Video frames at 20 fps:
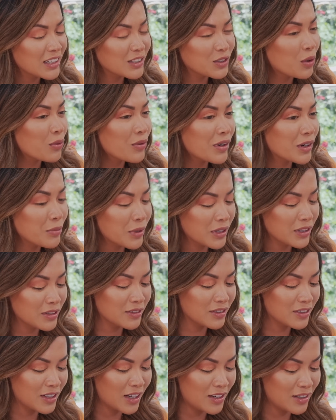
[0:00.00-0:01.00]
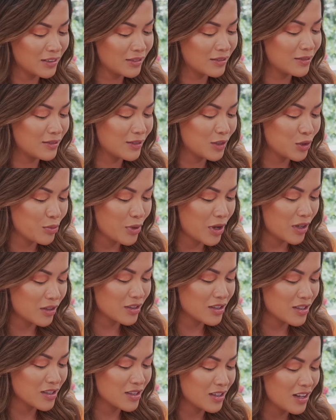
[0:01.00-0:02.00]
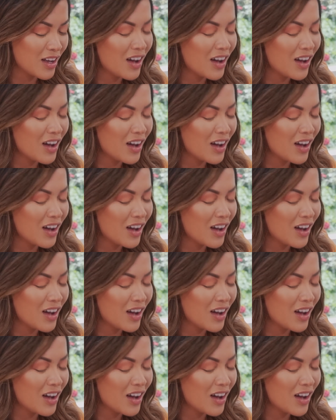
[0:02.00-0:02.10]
I don't recommend getting 2 pets.